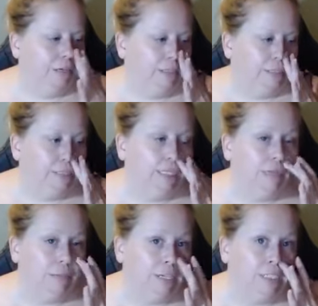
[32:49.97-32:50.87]

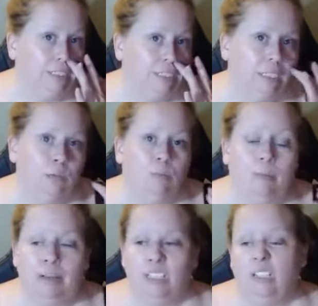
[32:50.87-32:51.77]
cinnamon is good, but
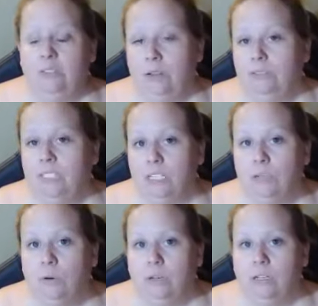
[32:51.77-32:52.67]
make sure if you have
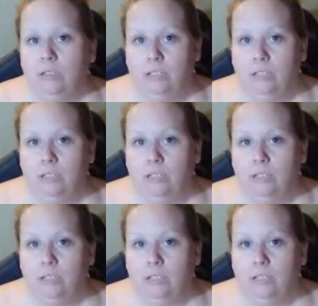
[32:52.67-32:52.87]
essential oil,